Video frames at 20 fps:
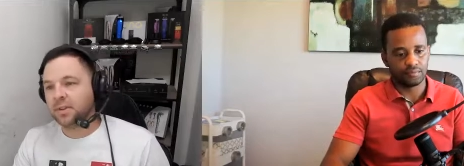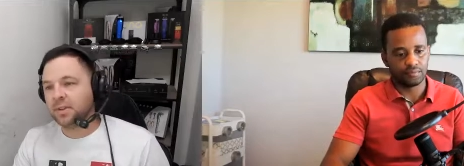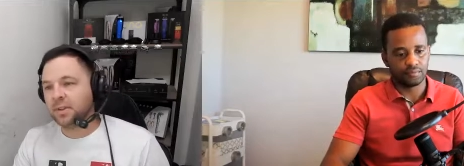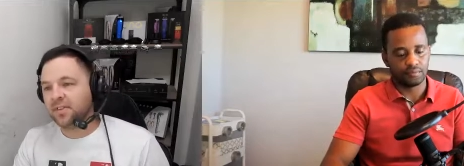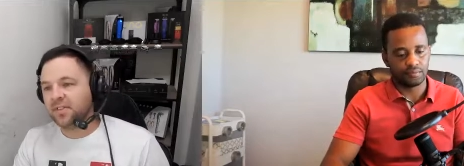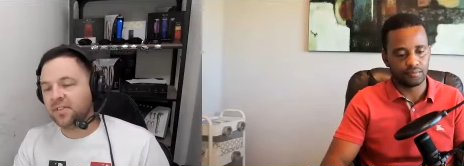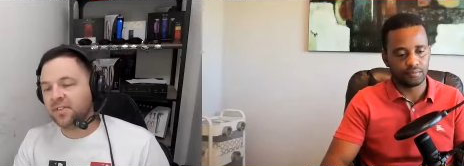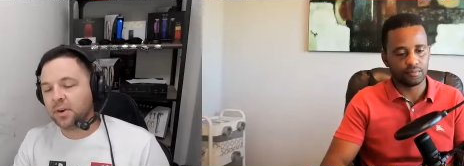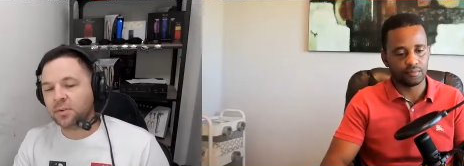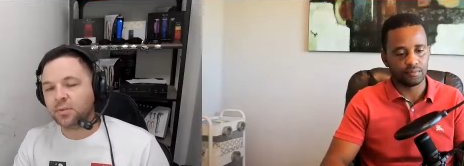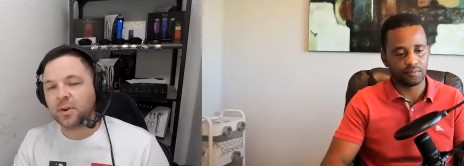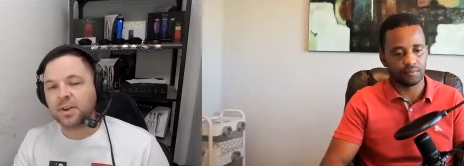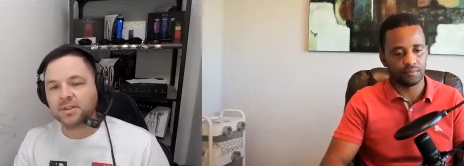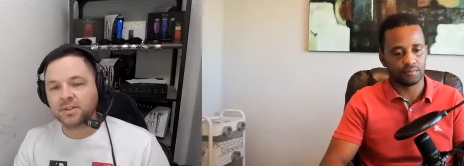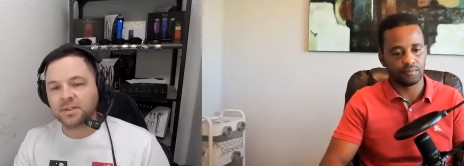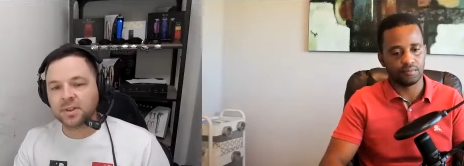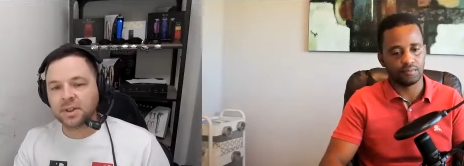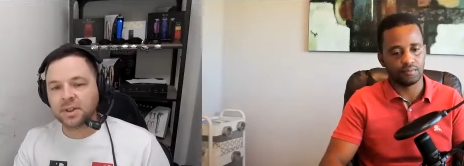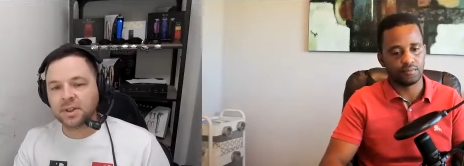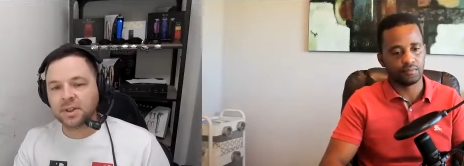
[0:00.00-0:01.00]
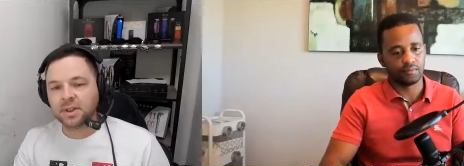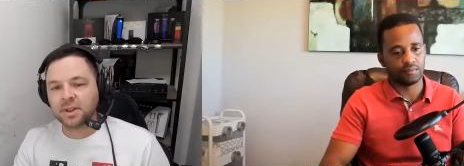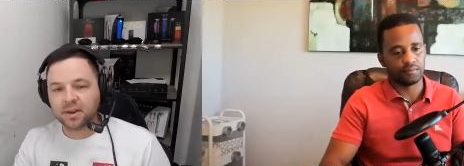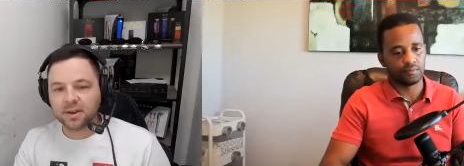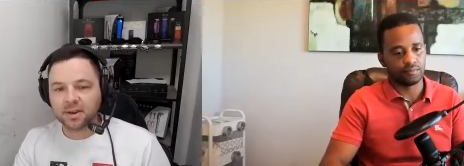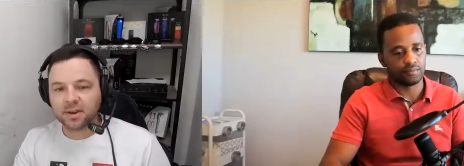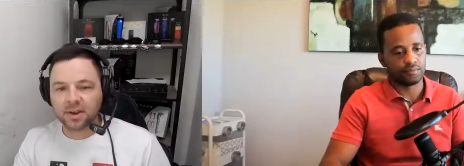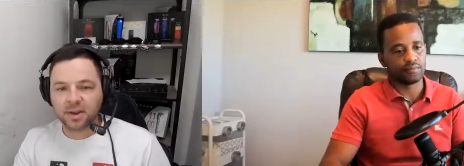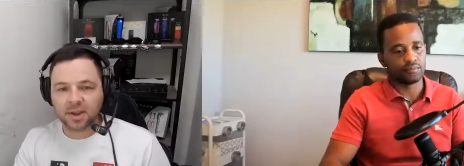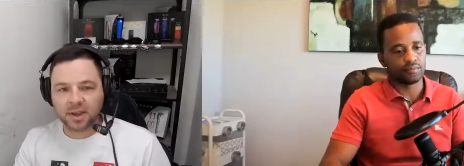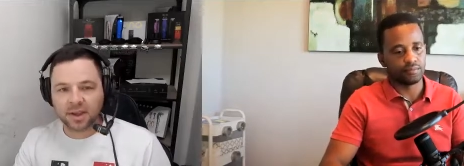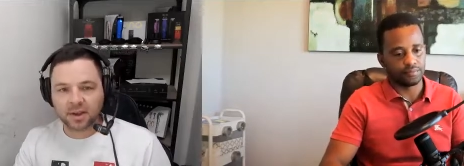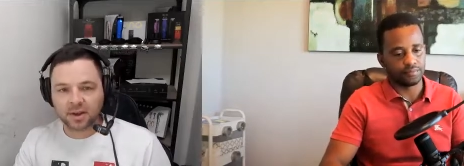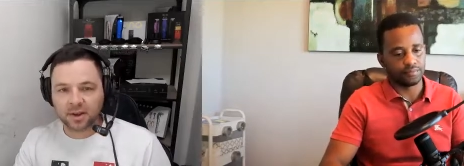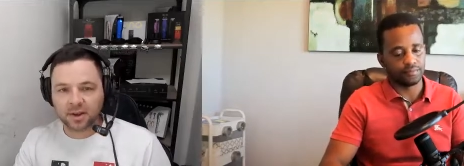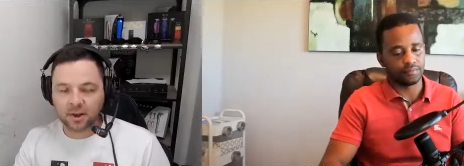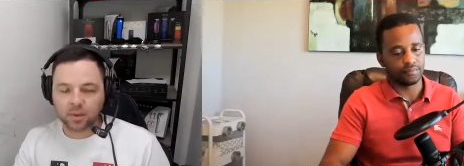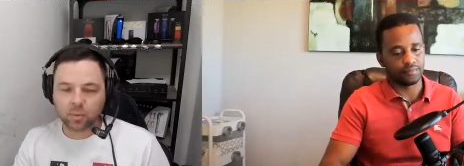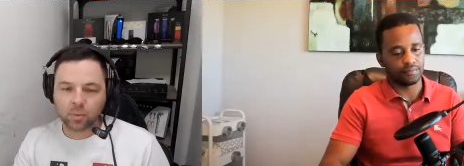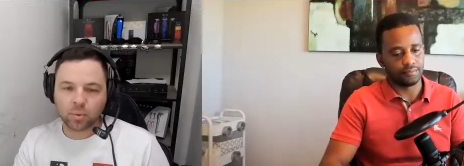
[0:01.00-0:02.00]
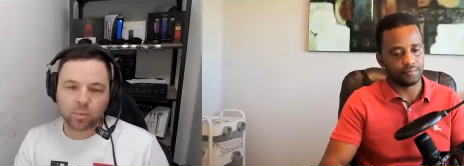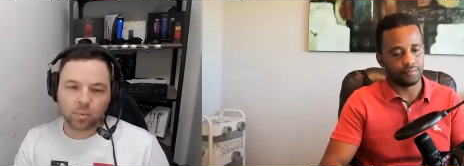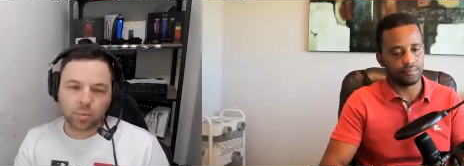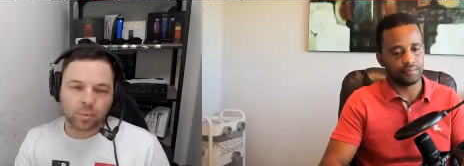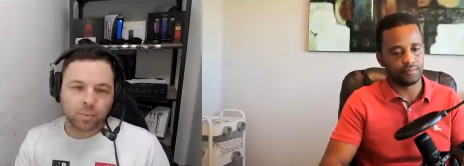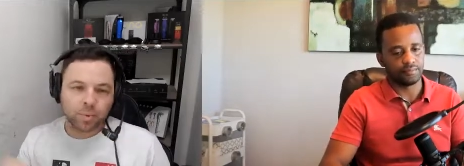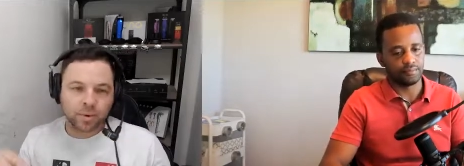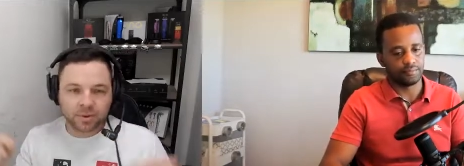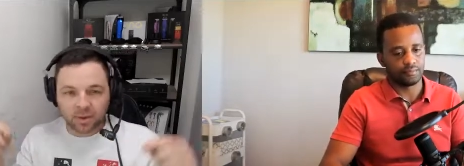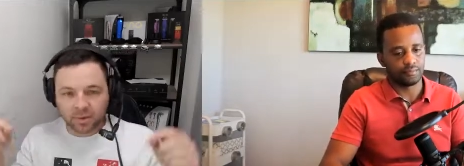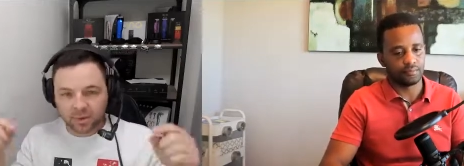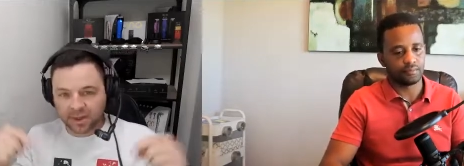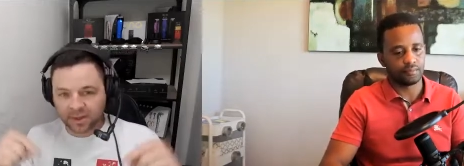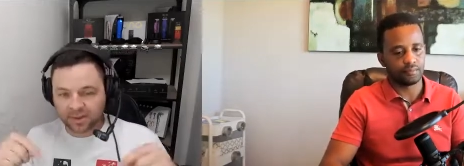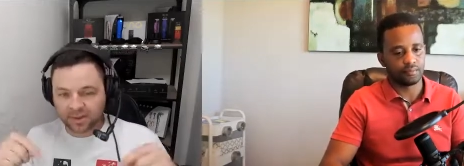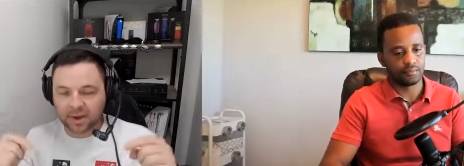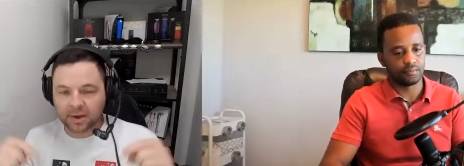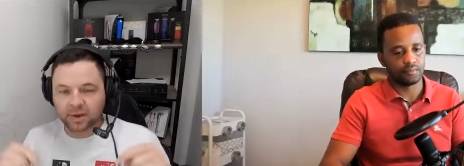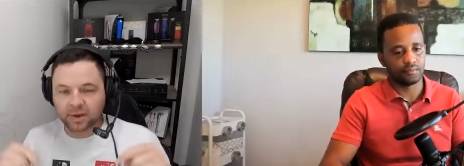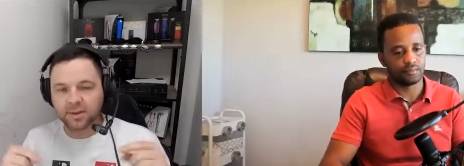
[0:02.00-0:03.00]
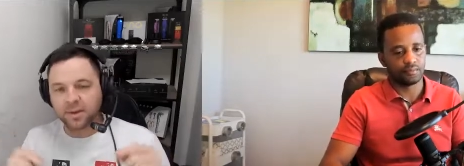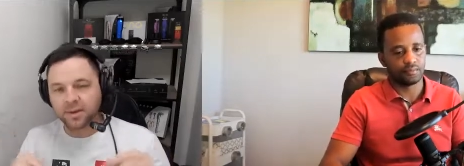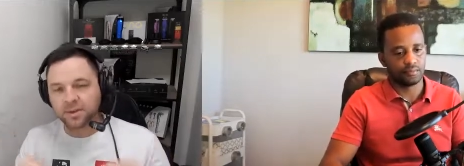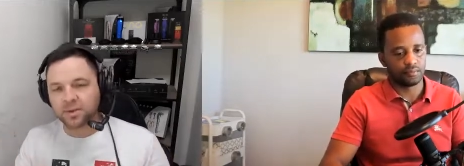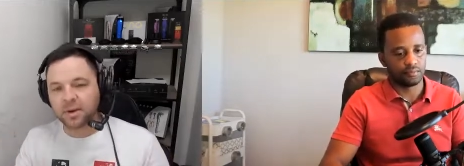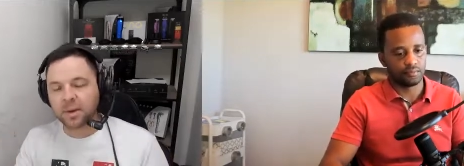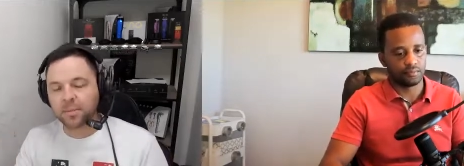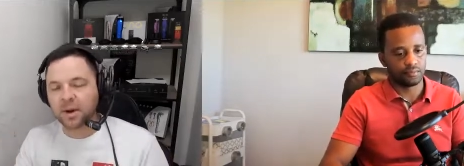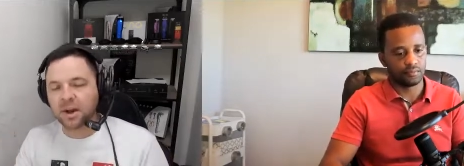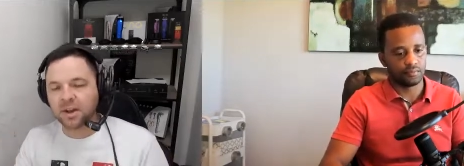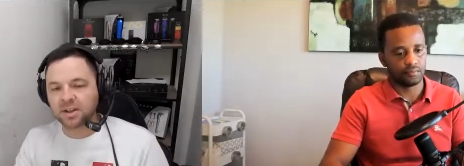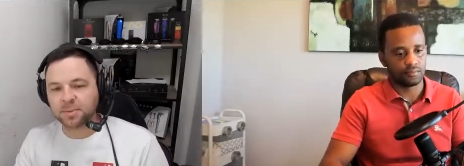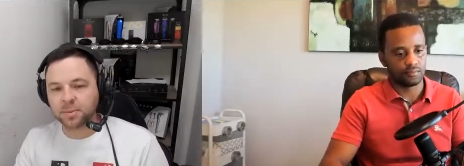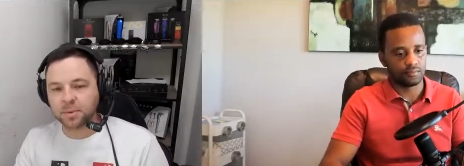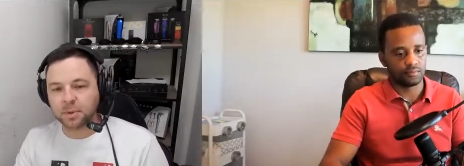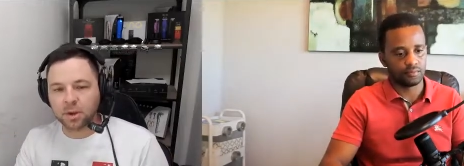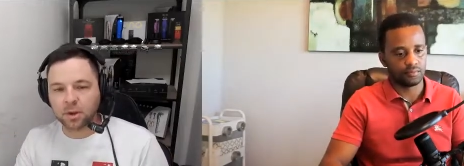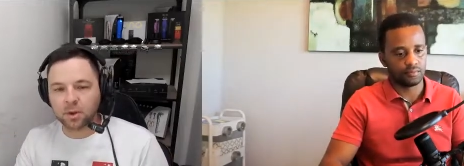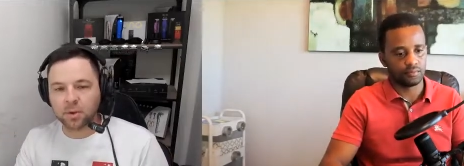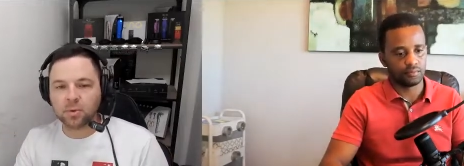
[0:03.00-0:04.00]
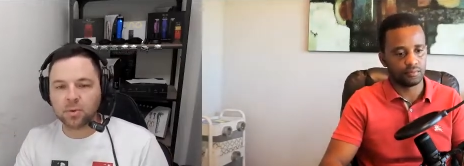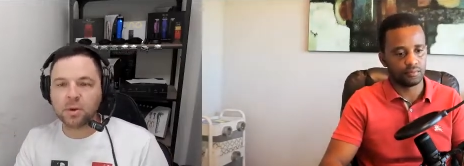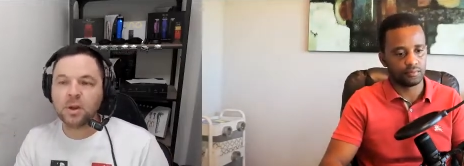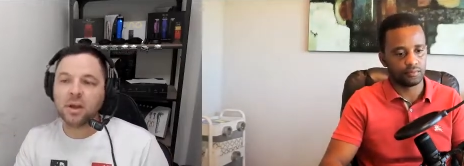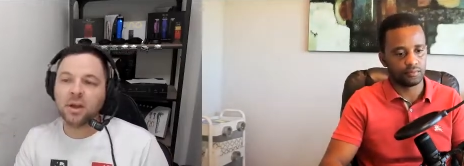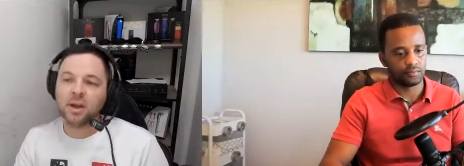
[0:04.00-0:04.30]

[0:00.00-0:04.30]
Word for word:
Speaker 1: the fundraiser link, and uh, we'll we'll put the link down in the Dropbox below.